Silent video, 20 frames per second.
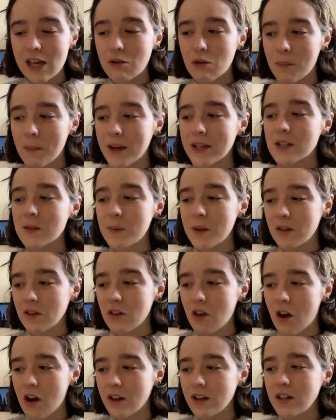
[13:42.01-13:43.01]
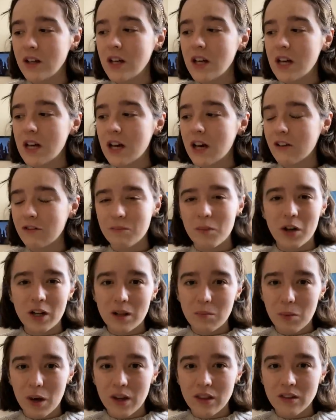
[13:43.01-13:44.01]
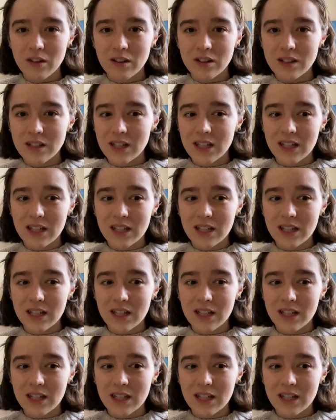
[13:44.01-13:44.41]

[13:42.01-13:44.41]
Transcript: It reminds me a lot of Monty Python.